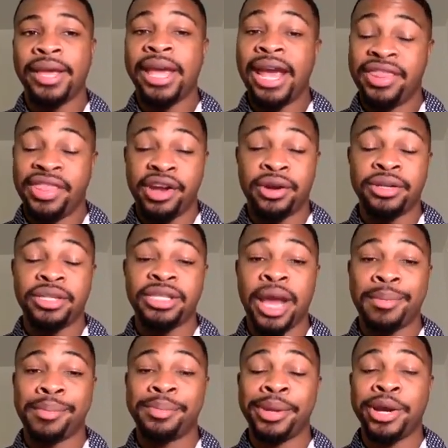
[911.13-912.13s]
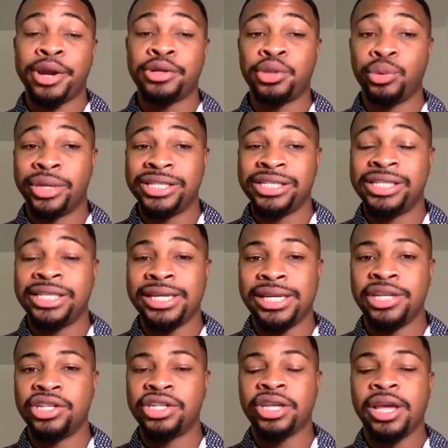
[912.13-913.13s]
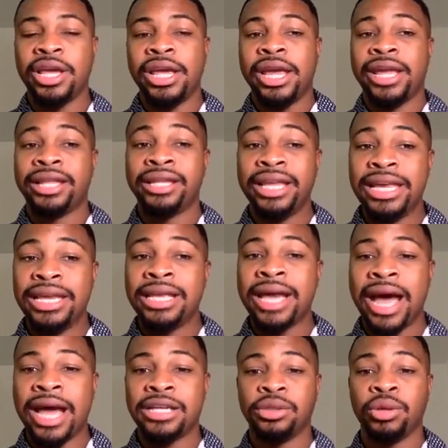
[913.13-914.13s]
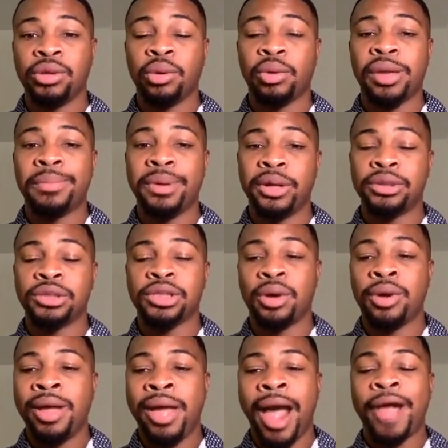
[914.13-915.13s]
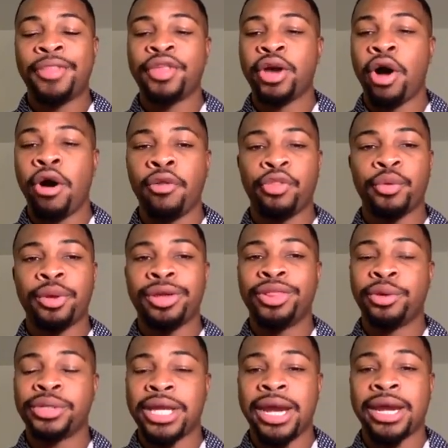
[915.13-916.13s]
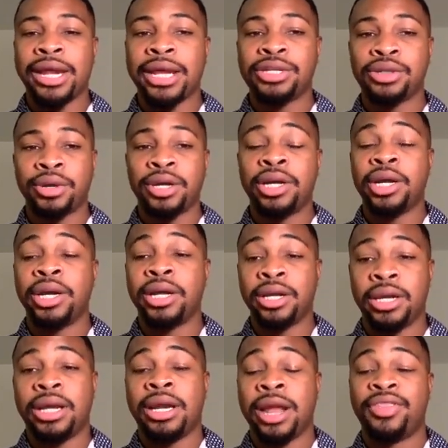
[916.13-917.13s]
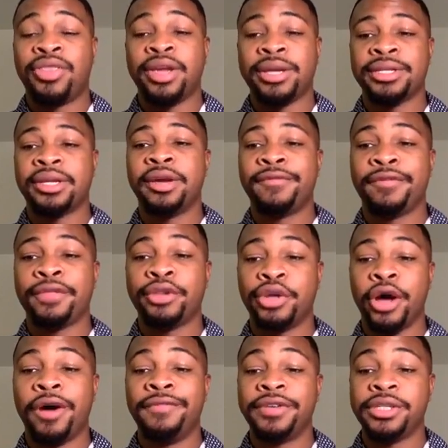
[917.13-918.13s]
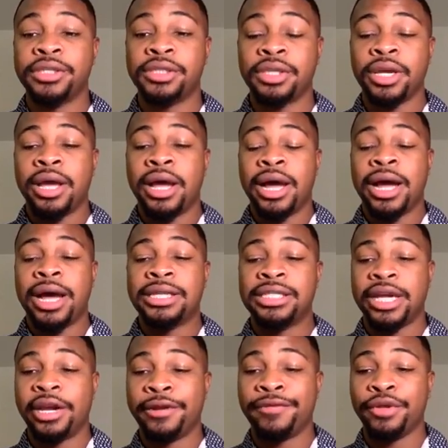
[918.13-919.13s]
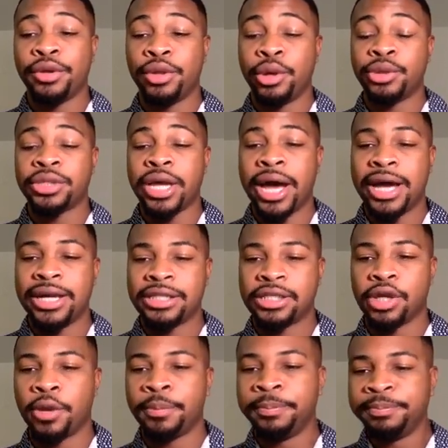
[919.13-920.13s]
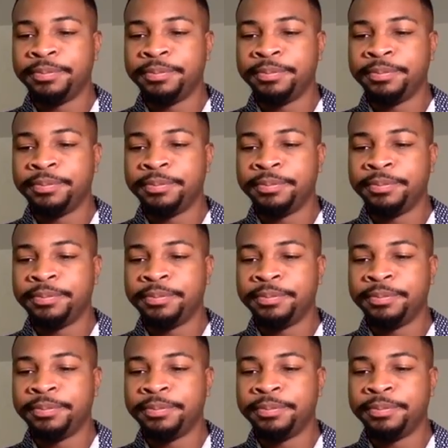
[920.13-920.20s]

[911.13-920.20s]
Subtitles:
and they're the type of players who can teach and lead guys through a rebuild. So I think all three of those candidates are good, and I think it's good for the Dolphins to interview those guys. So